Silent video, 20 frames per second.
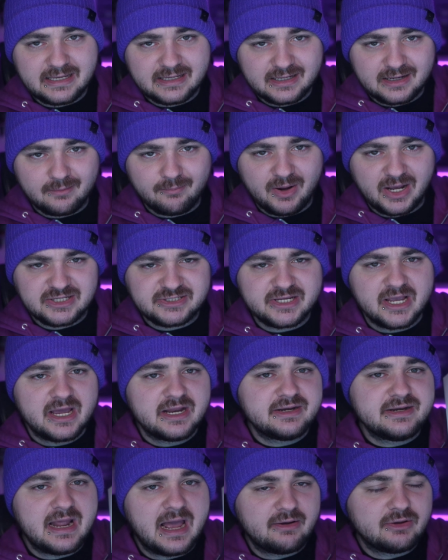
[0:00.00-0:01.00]
gigabytes.
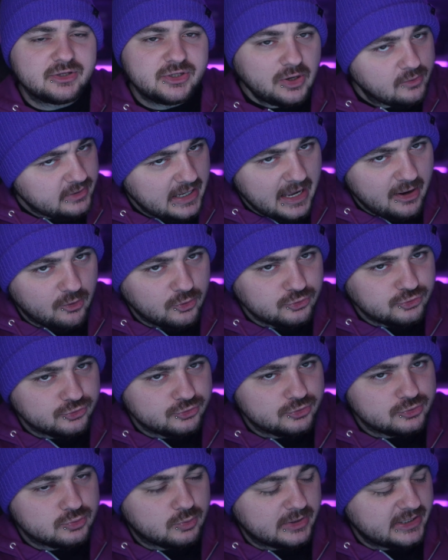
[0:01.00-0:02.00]
Now, you don't get
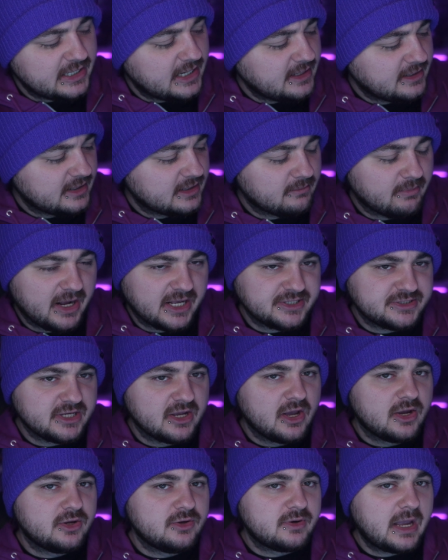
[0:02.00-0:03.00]
128 gigabytes.
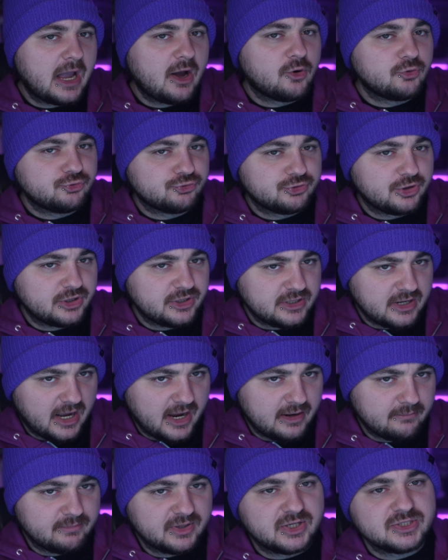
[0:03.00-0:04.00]
You get
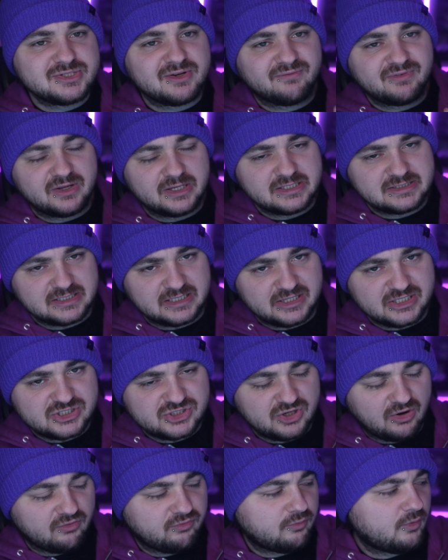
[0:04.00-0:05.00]
109 because, obviously, the
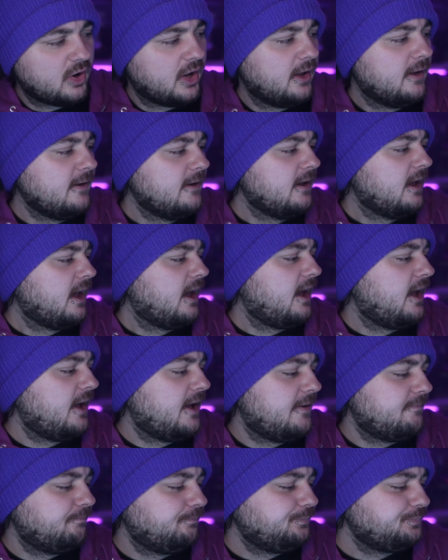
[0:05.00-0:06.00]
software.
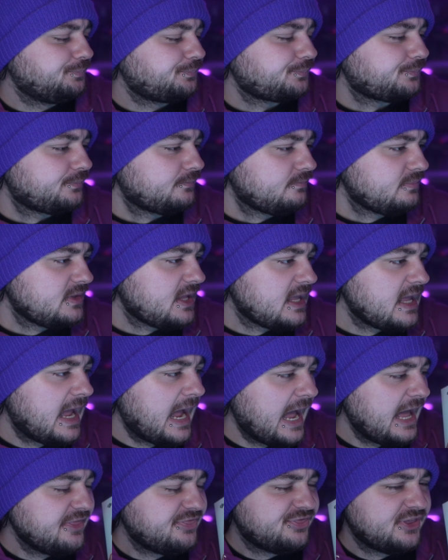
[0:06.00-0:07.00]

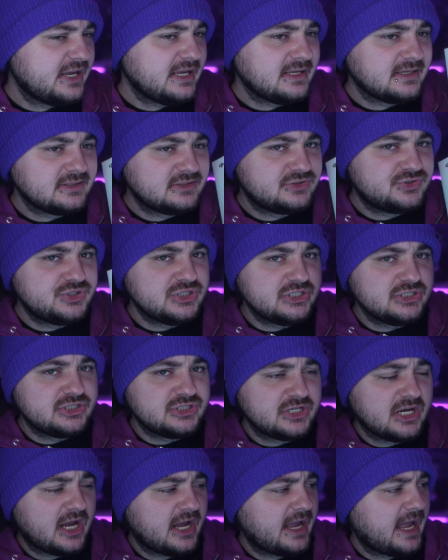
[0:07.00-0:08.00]
I think DJI
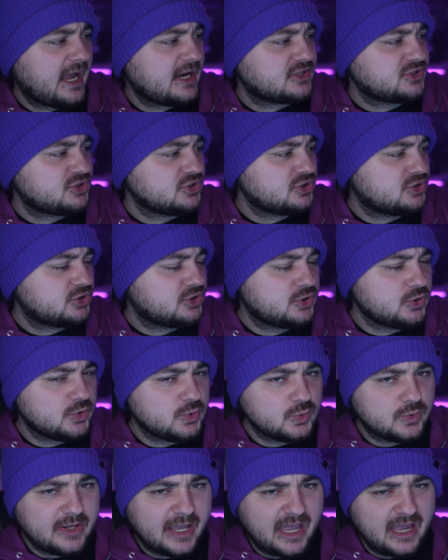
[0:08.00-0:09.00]
Action 2
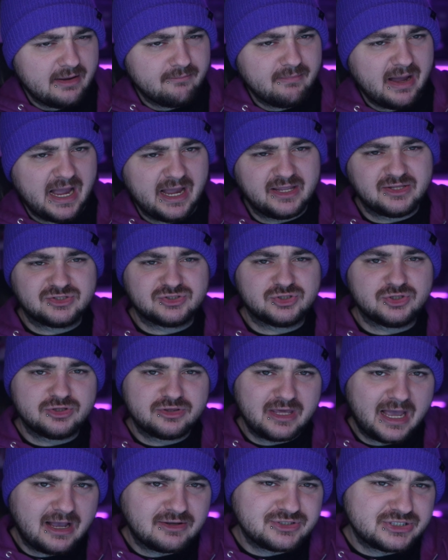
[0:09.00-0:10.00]
came out in
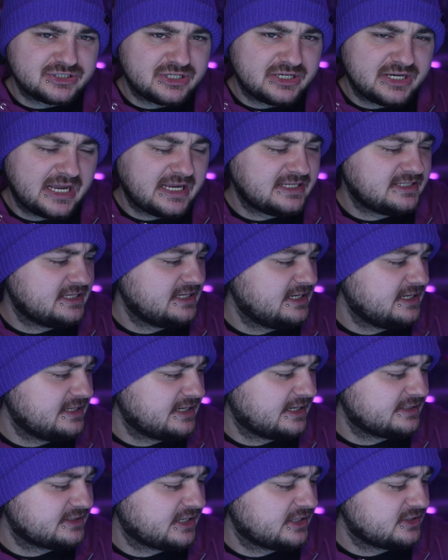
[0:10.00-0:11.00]
2018,
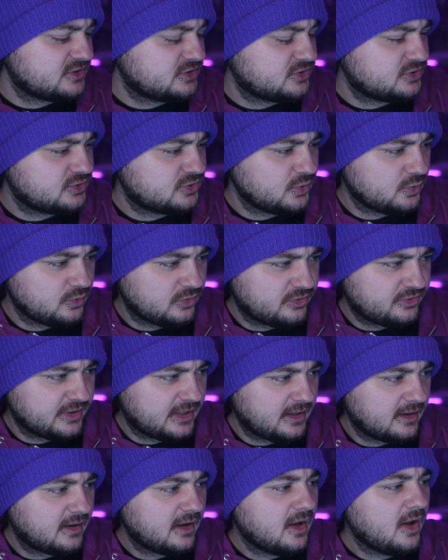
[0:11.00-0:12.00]
as I do
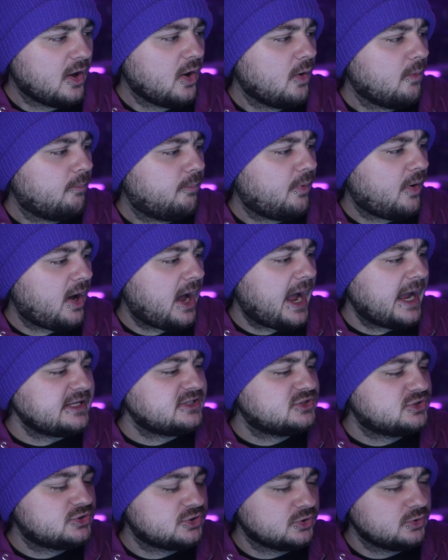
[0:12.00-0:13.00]
think. But I
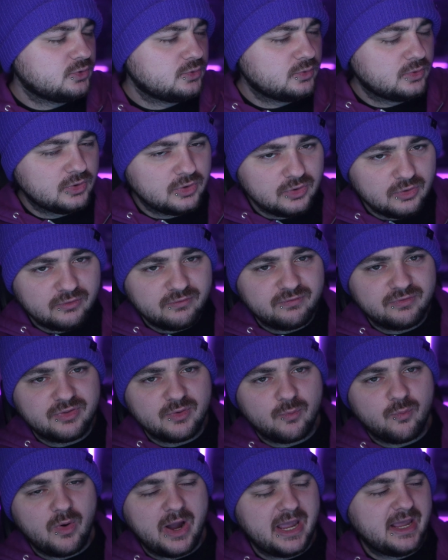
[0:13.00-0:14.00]
do love the
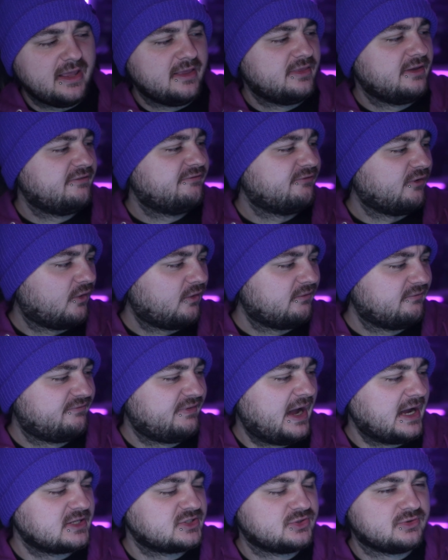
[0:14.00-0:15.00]
way the form
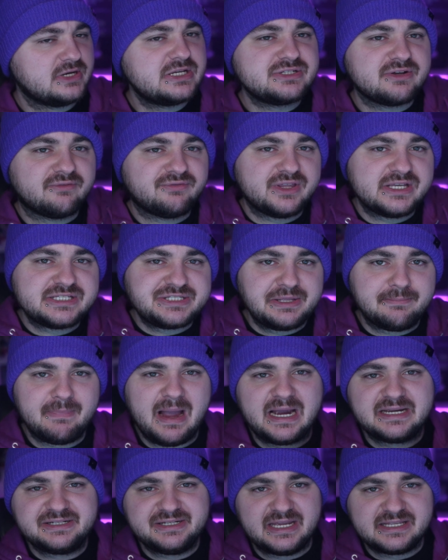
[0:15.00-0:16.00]
factor is of this, the
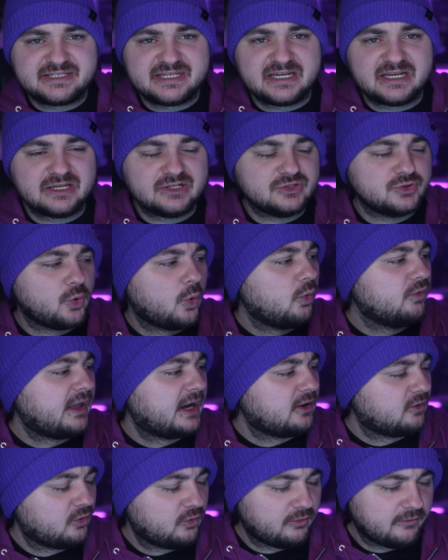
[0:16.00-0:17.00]
magnetic and all that
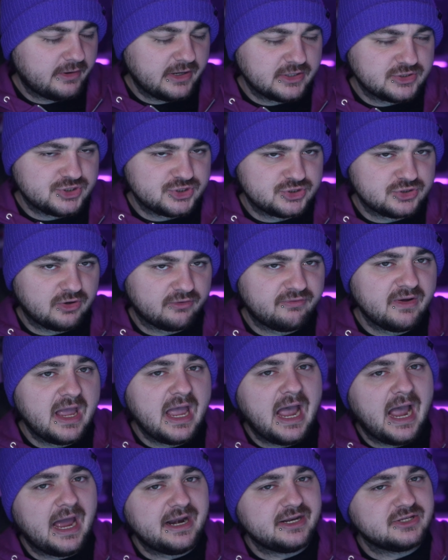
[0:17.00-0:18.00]
glorious stuff.
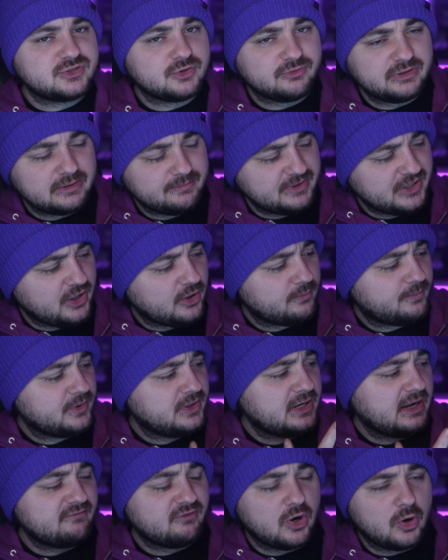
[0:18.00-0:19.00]
And it's already been opened.
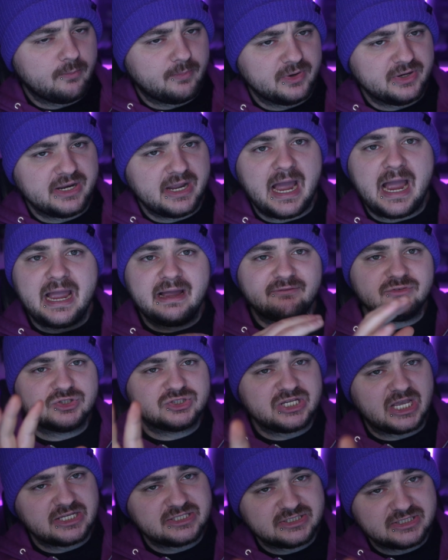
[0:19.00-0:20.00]
I've opened it. I haven't
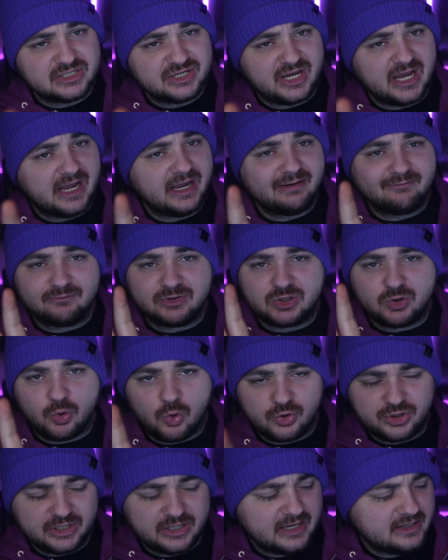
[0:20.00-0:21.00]
tested it. I haven't
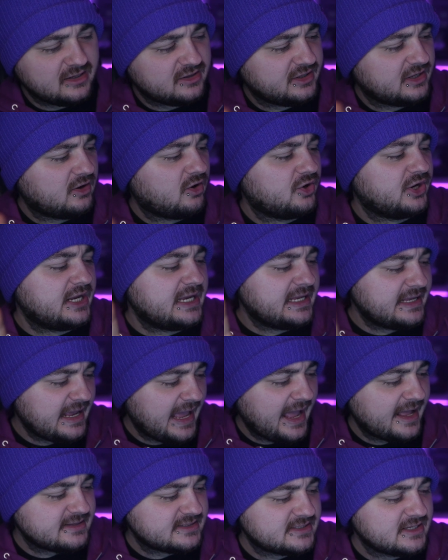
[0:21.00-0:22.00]
recorded anything on it
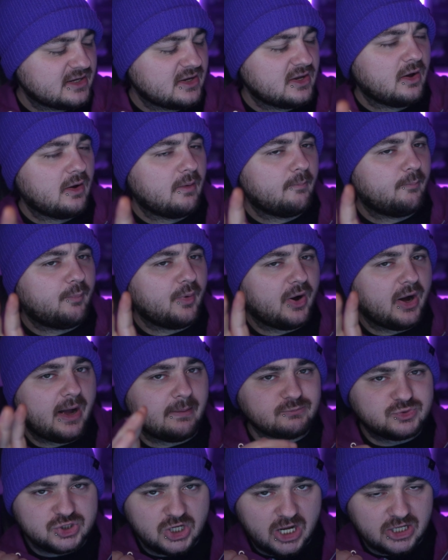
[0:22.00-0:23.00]
yet, but I'm
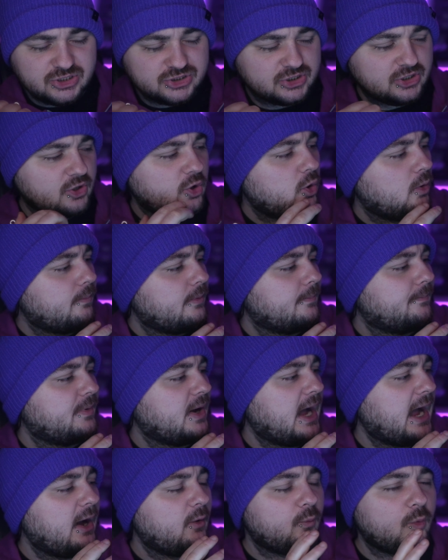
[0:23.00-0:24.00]
charging it up. But
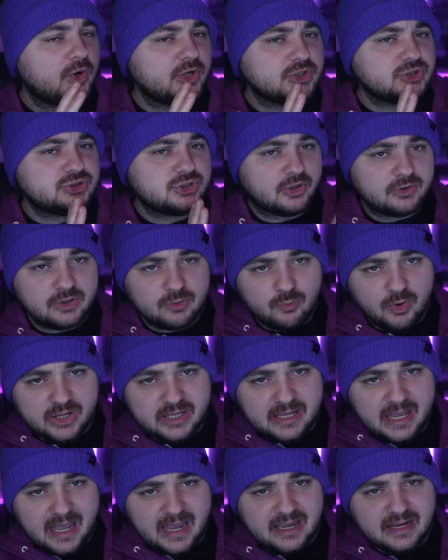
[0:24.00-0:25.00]
I want to show you what you
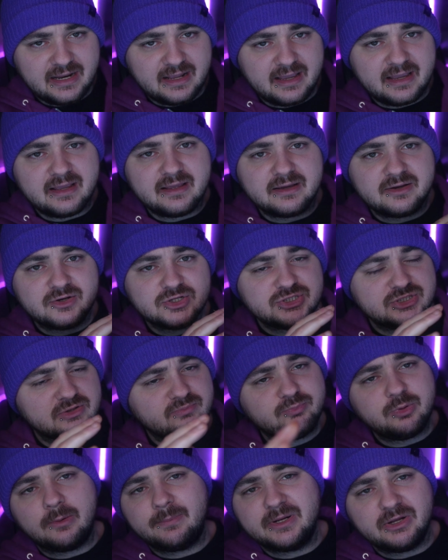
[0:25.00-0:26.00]
get in it, because you've
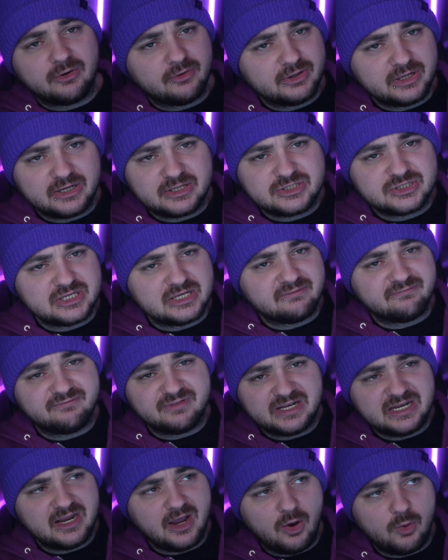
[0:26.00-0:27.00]
probably already seen
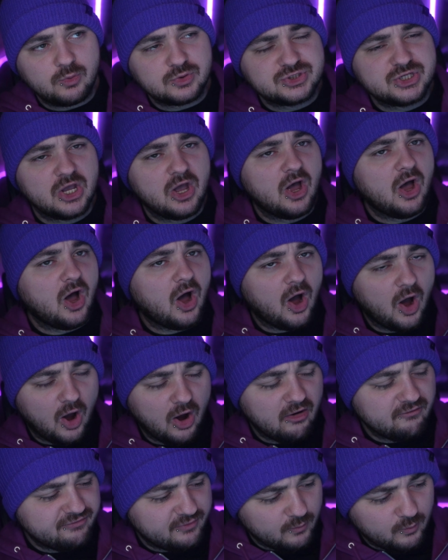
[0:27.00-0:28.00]
videos
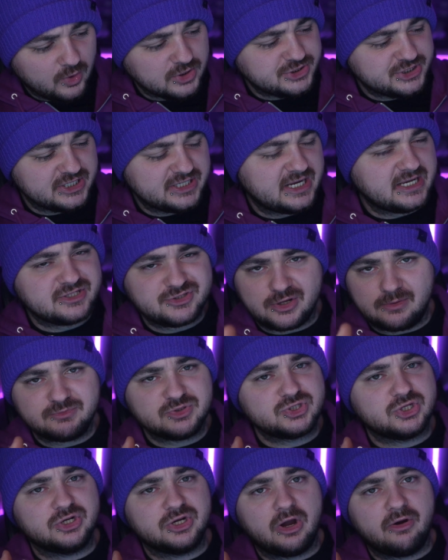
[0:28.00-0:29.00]
of what's in it. So I'm just
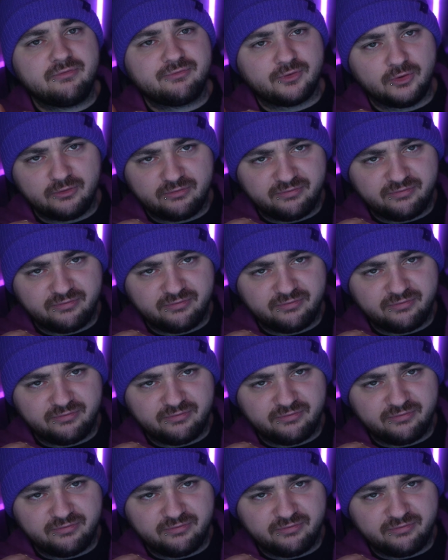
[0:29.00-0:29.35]
going to go through